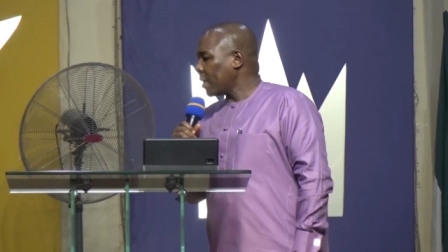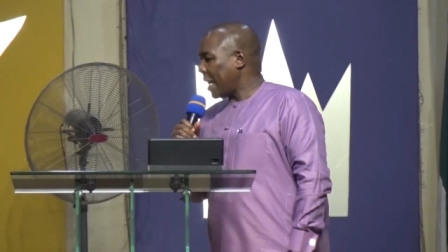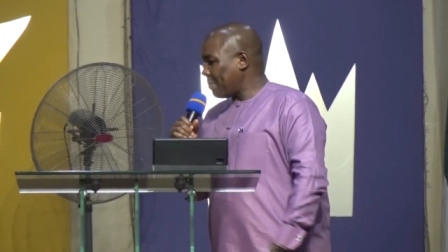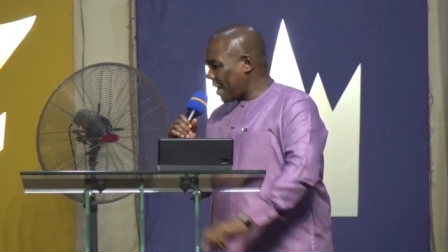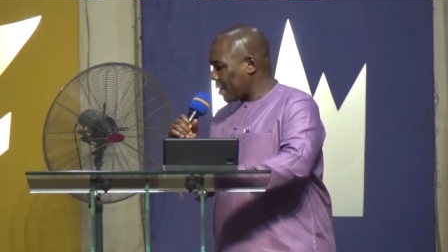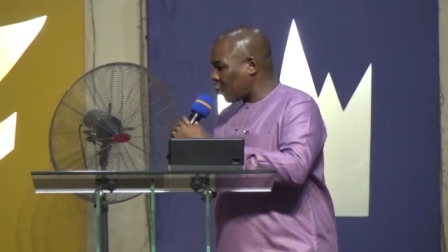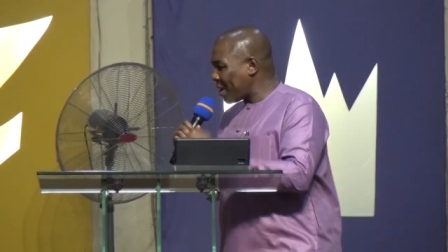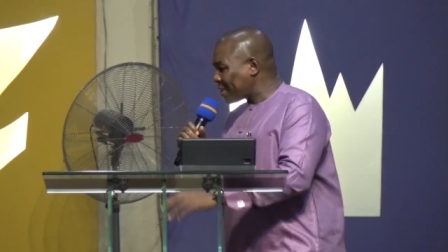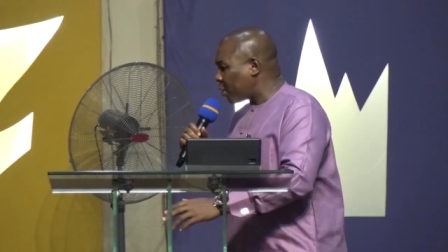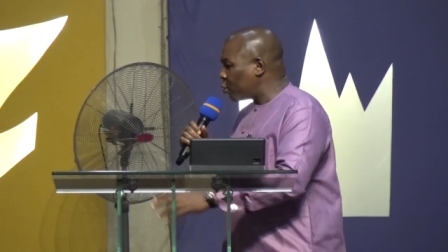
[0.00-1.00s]
And my
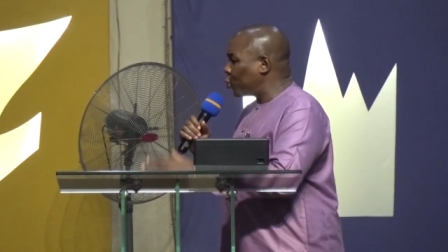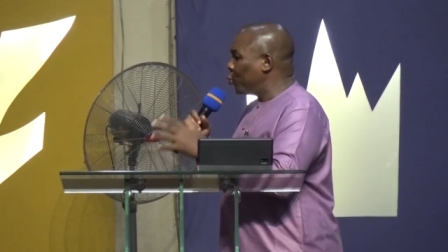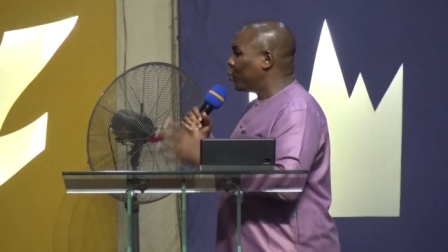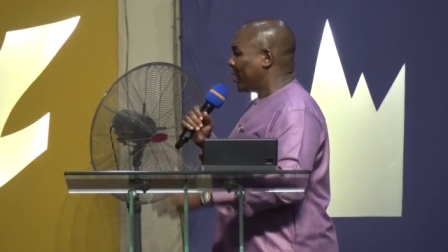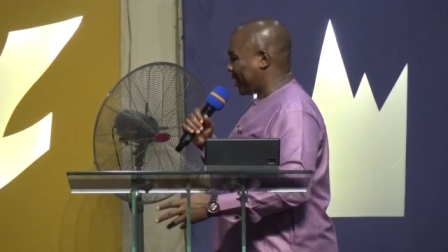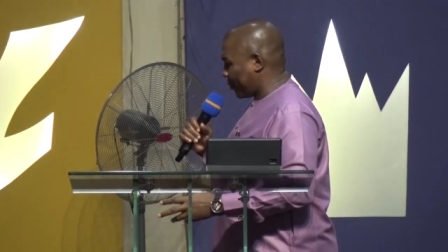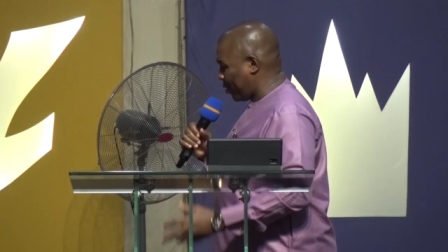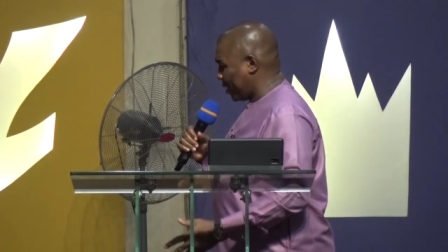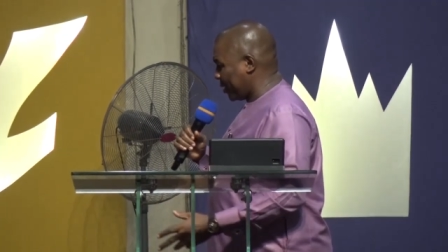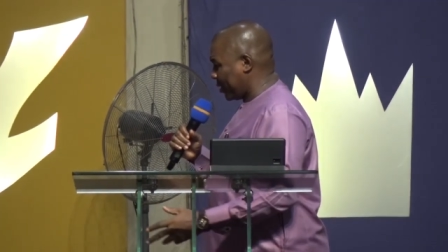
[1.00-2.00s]
question to you this
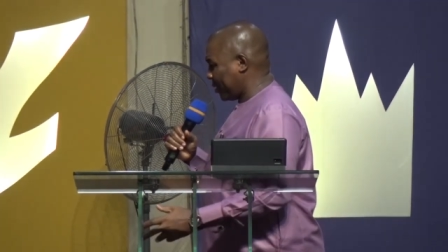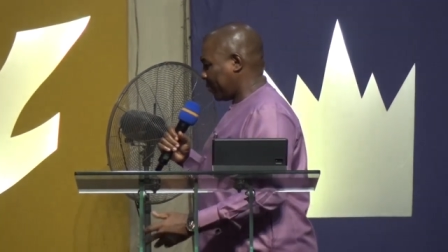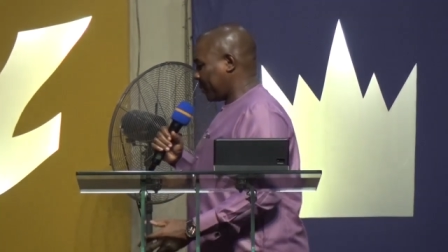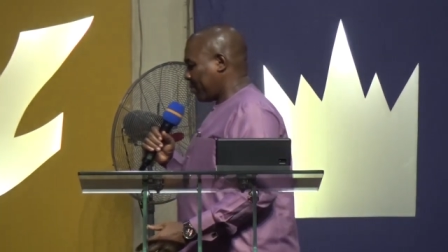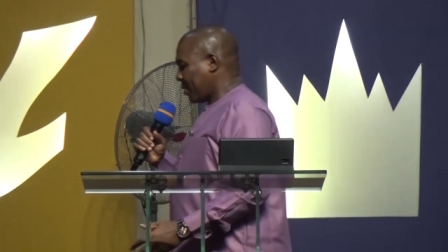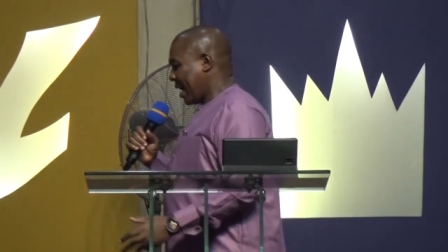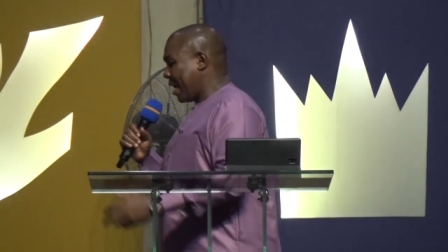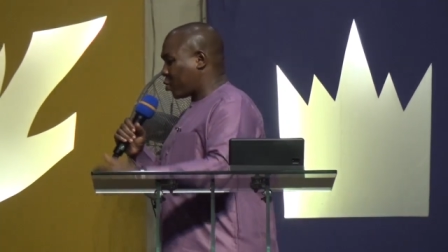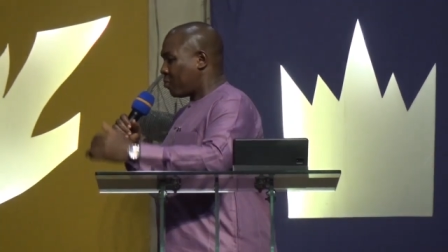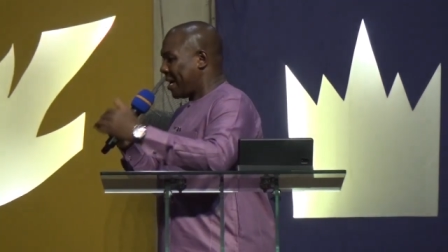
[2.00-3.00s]
morning is,
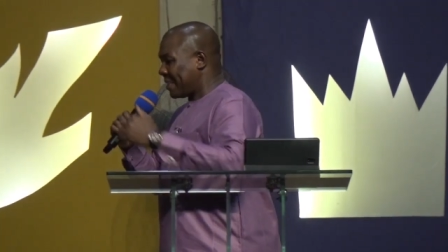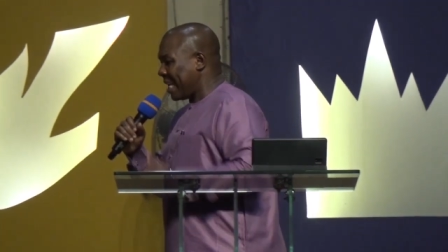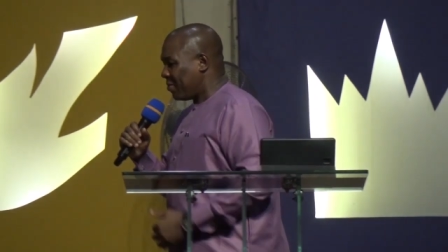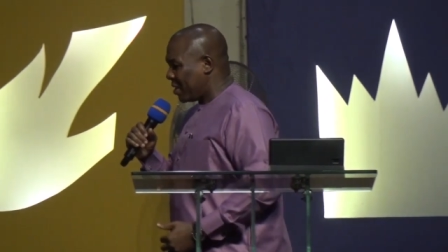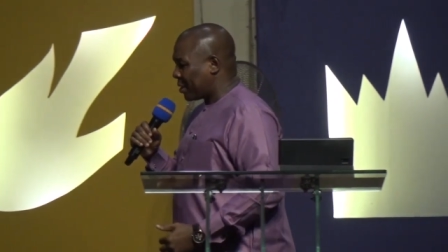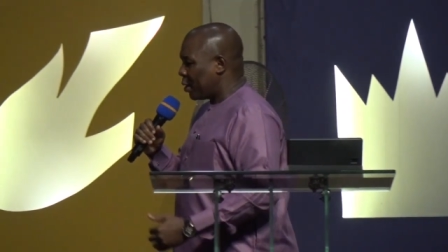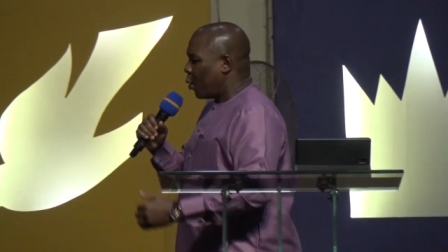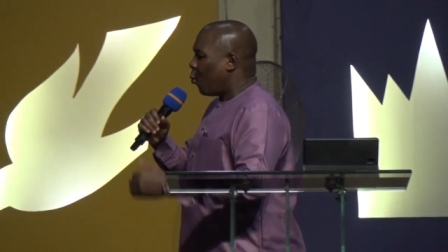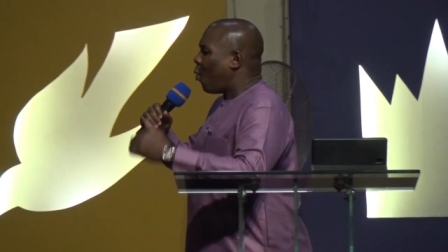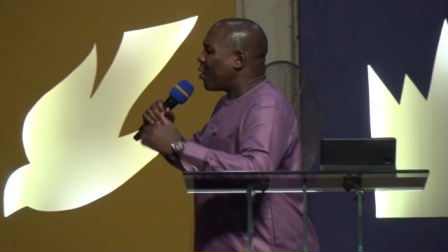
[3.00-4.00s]
and to myself is,
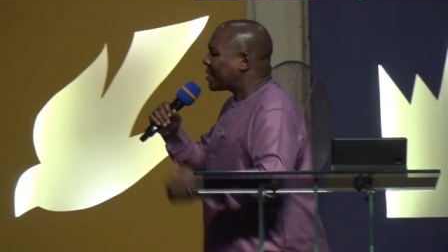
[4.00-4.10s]
what